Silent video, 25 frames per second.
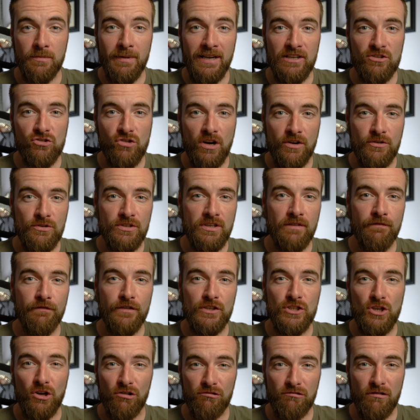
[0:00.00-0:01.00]
about drones and
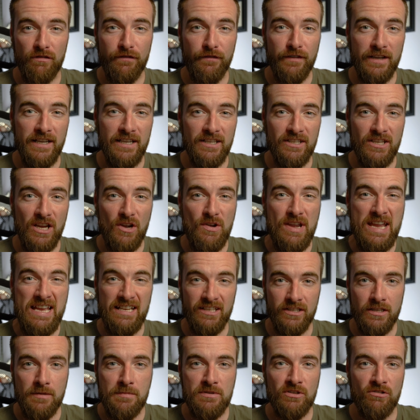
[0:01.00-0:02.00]
photography, so hit
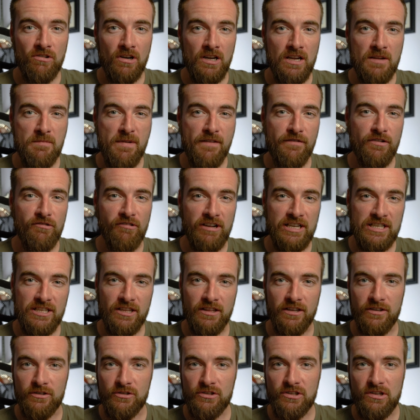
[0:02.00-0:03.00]
subscribe if you're into
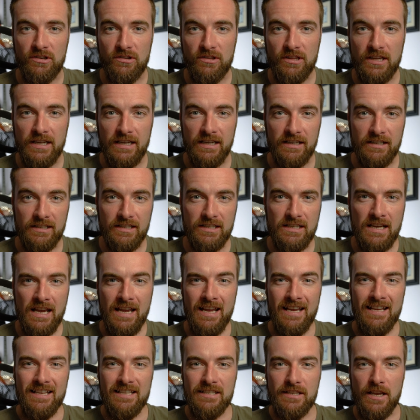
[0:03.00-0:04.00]
those two things.
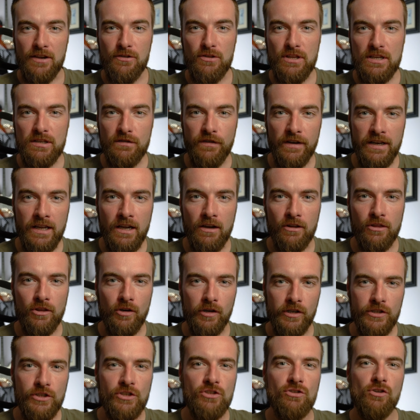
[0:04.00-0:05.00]
So this video I
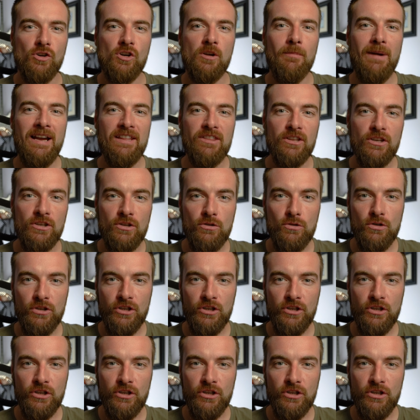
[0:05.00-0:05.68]
thought I'd just talk about the new